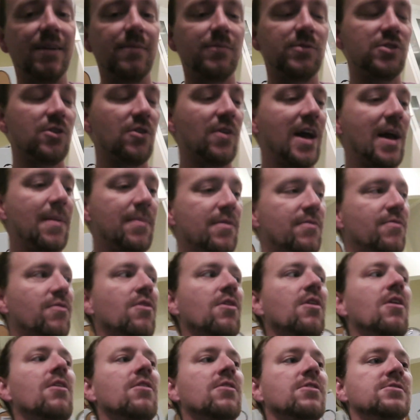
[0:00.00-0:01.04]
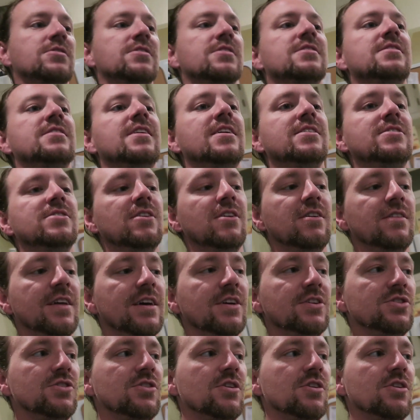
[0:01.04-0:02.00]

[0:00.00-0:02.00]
and I'm so happy for all her success on that